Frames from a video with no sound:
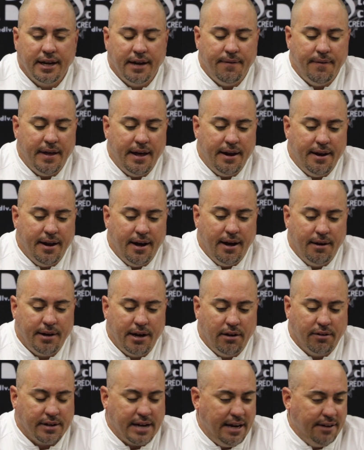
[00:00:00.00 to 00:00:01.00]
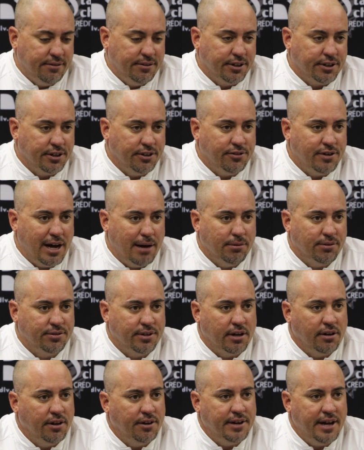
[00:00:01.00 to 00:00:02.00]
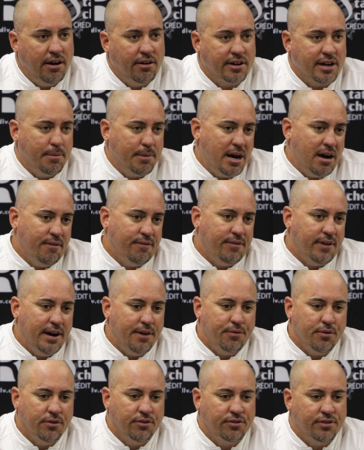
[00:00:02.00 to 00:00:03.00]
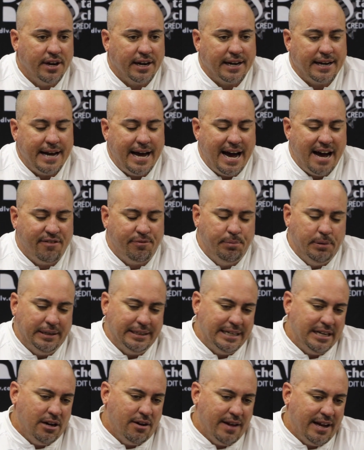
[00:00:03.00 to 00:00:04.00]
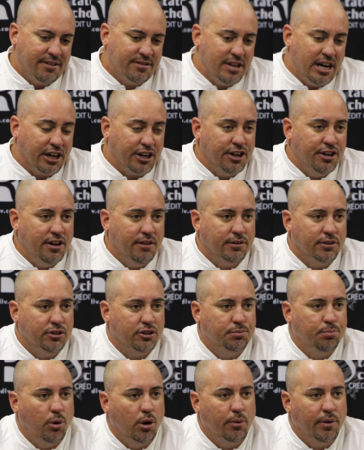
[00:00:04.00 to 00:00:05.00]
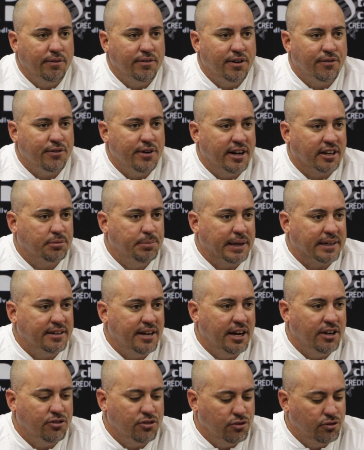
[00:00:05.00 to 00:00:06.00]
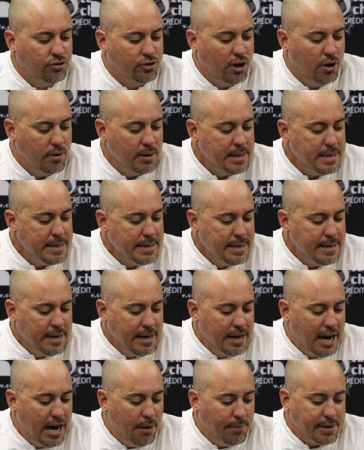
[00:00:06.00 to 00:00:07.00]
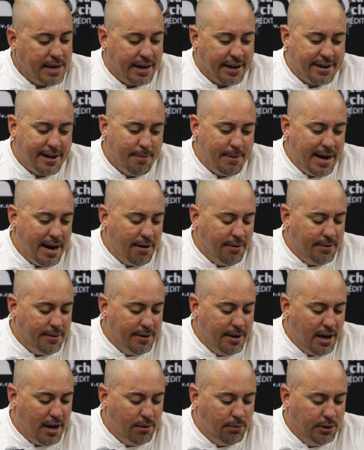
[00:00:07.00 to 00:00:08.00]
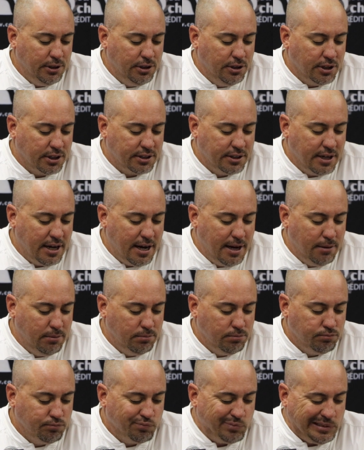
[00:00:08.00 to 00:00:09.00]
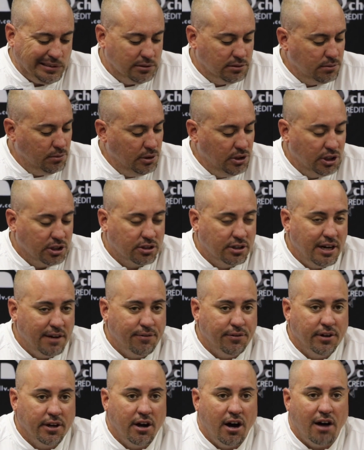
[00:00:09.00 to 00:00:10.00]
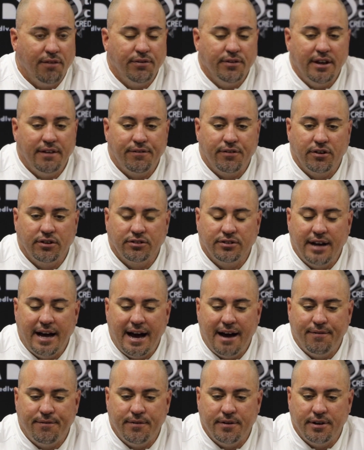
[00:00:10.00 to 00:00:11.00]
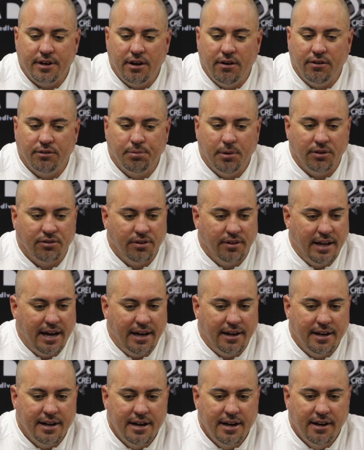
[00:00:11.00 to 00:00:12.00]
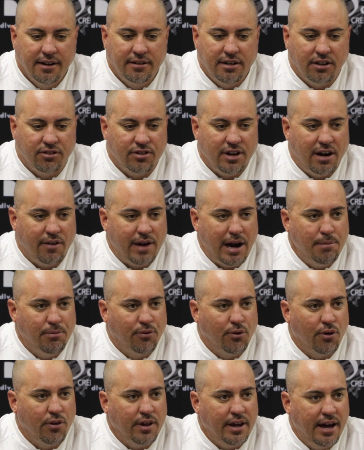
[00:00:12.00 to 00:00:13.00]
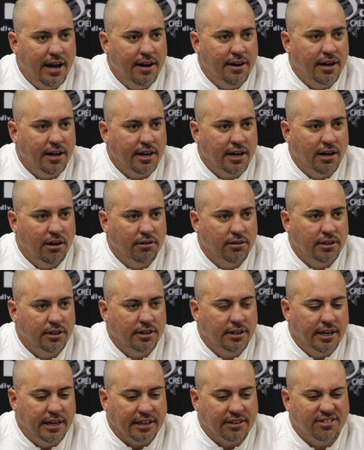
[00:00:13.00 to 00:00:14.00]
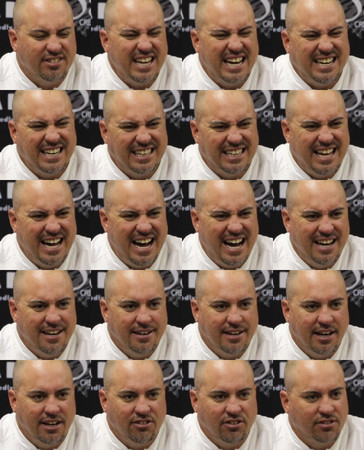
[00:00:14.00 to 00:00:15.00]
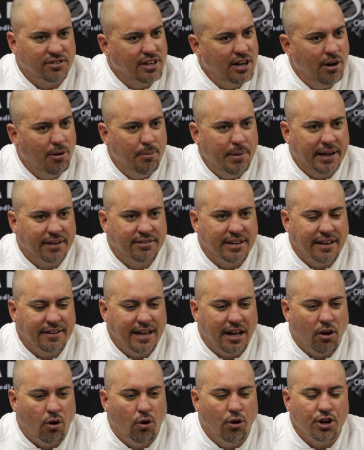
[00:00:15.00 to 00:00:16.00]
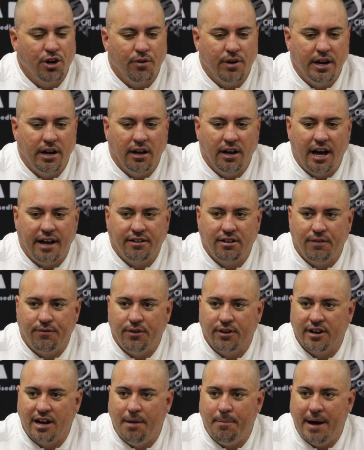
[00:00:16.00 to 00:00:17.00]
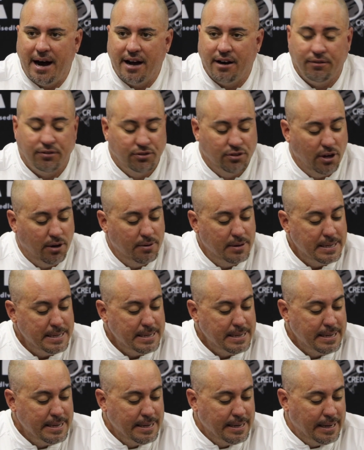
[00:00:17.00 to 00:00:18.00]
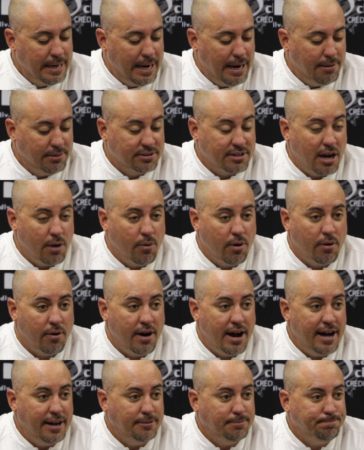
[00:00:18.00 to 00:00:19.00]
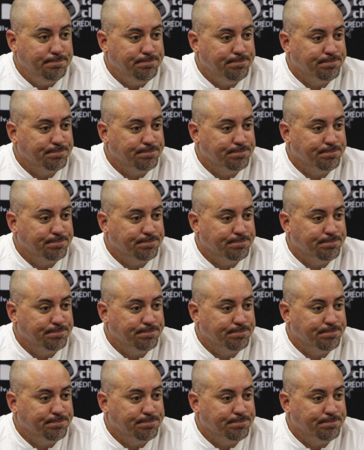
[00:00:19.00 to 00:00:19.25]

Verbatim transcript: And then, uh, you know, guys did a good job of settling down, coming out, fighting through the second half. But, you know, that's not good enough at this point. We have different expectations. So um, we got to come out, and uh, we looked um, we looked definitely off in that first half, and you know, especially that touchdown right before the end, you know, that, that extended that, and it just you know makes that that hole you're in a lot tougher to come out of. So um, it's kind of where we're at.